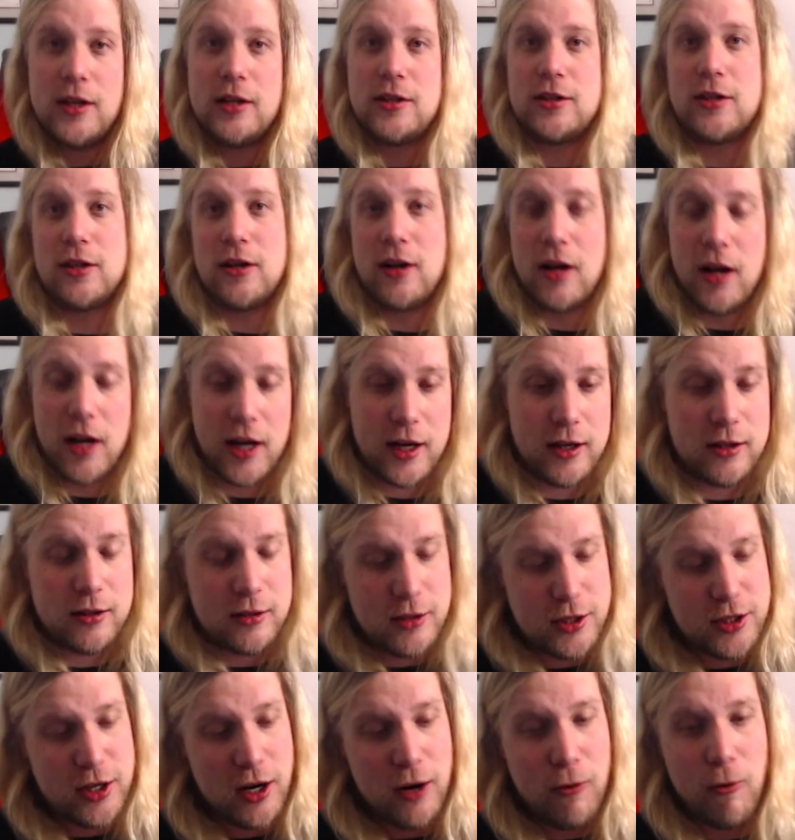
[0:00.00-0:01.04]
Turn on,
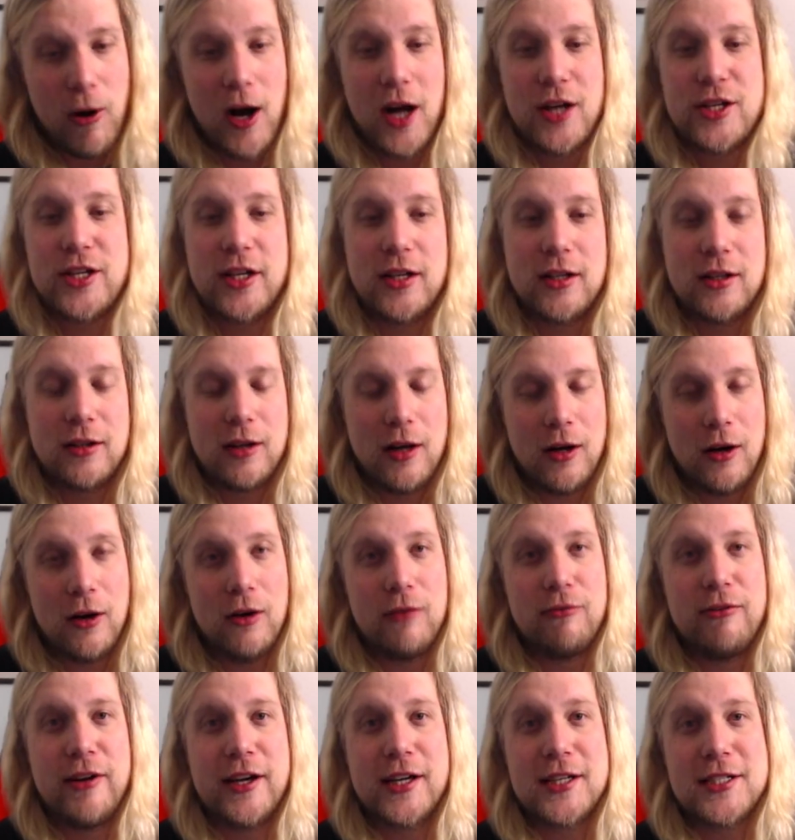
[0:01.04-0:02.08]
start watching. Oh,
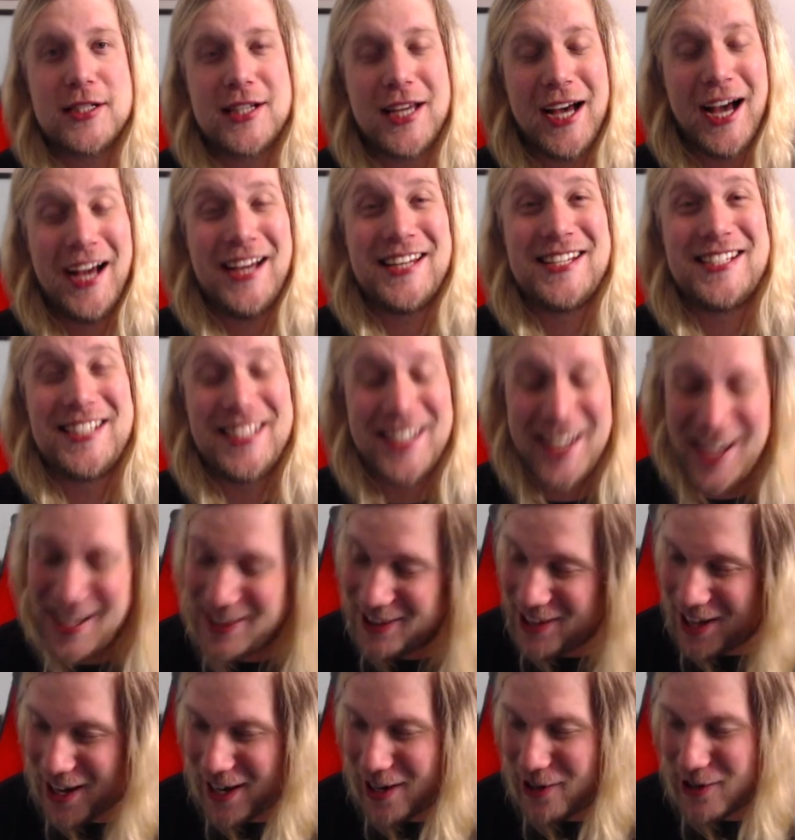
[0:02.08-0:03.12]
Vegas ties it. I
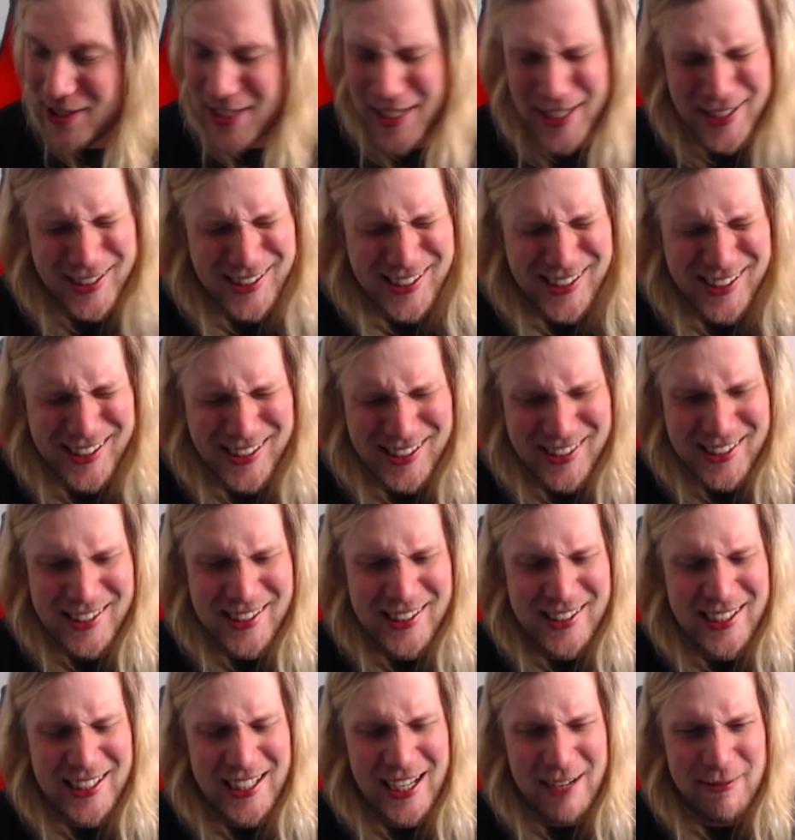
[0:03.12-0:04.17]
thought I was like, oh,
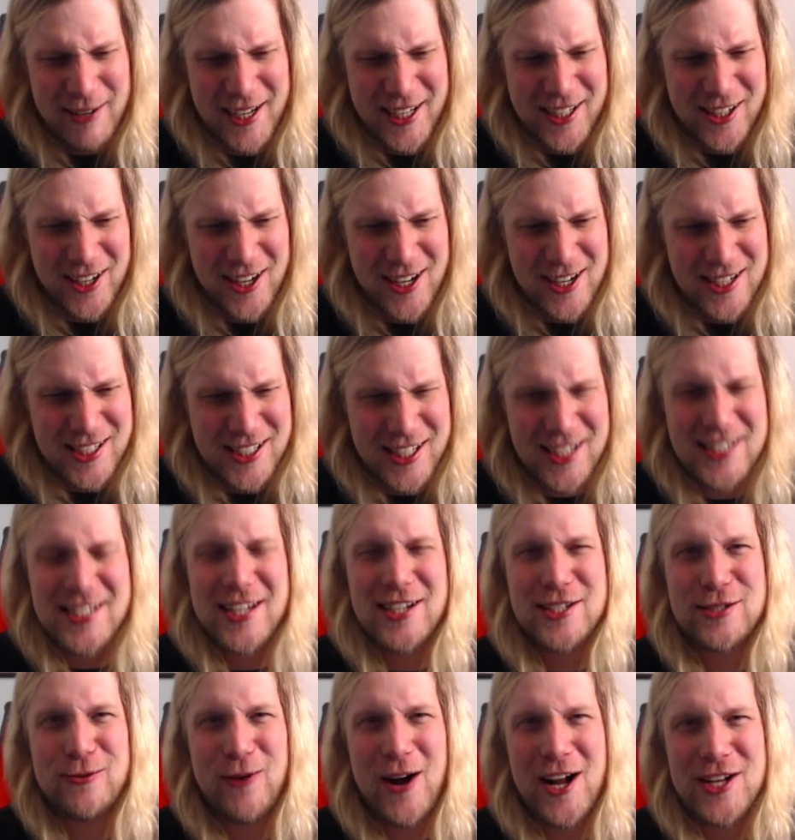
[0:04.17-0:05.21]
am I cursed? Because I
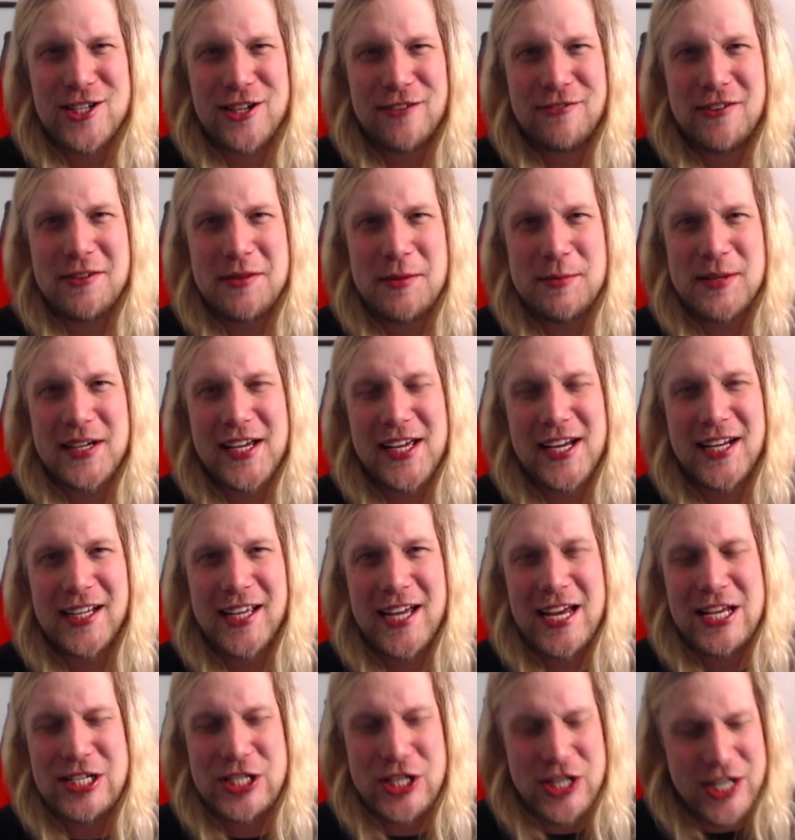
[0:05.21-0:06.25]
was watching from the beginning
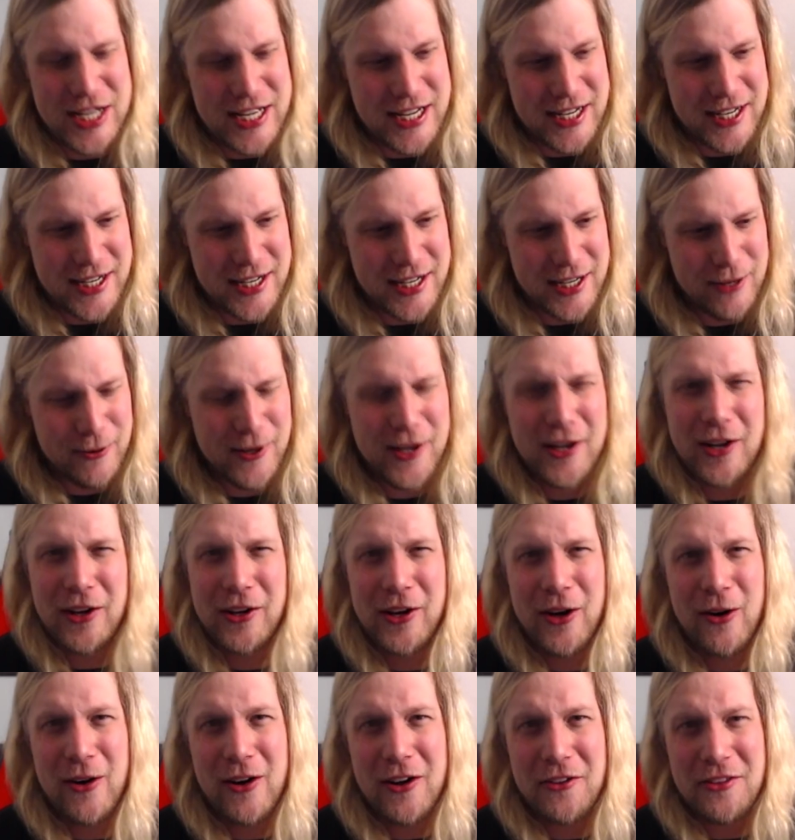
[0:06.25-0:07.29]
yesterday, and uh, we all
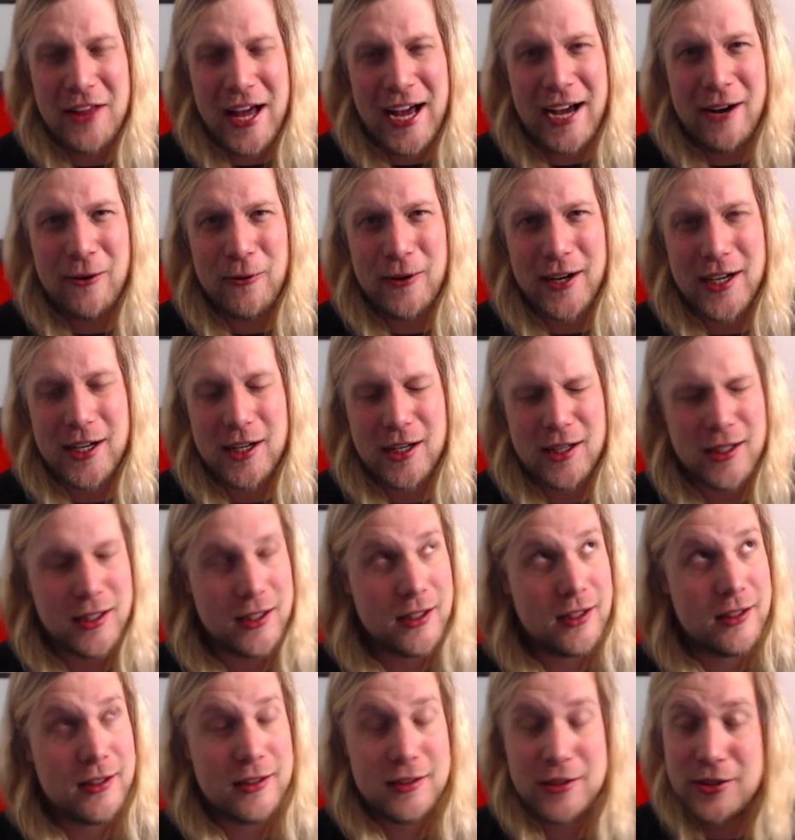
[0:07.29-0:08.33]
know how that went, or
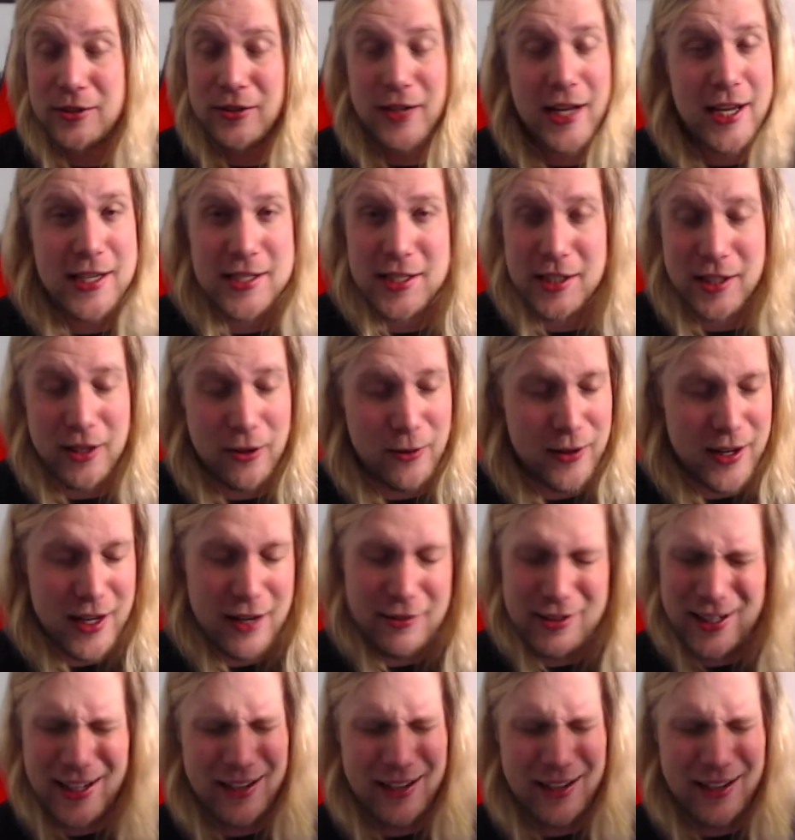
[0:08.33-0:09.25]
two days ago, whatever.